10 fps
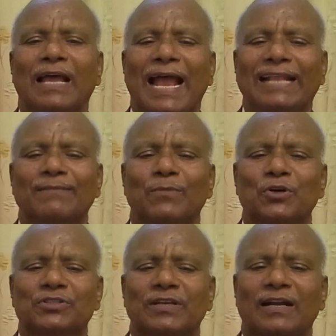And the
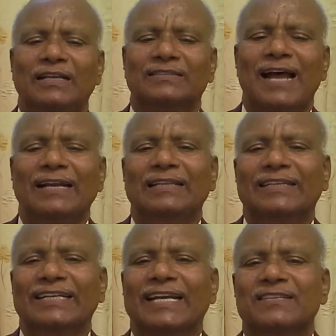most early sign in
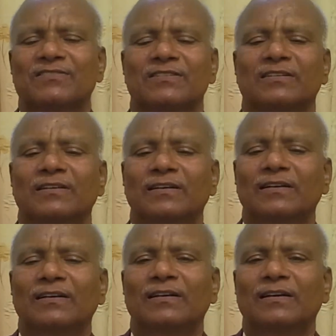kittens,
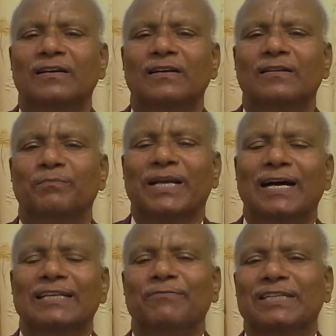
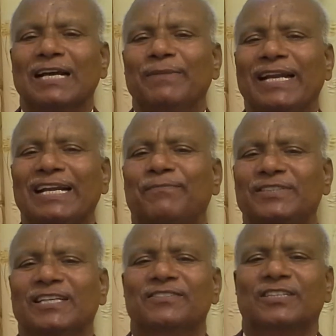because of vitamin A
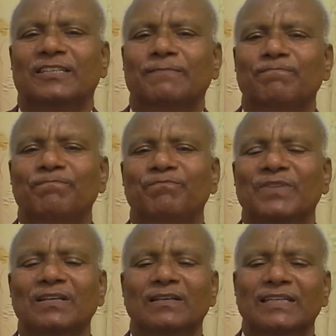deficiency,
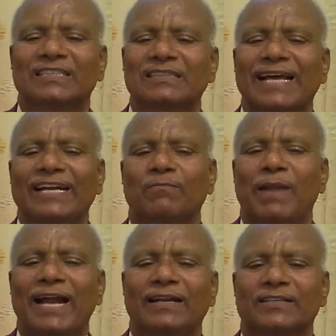is night
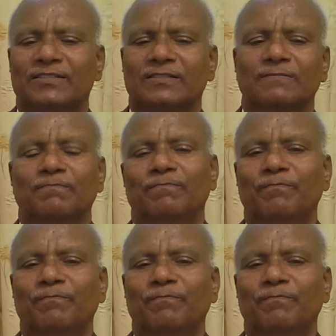blindness.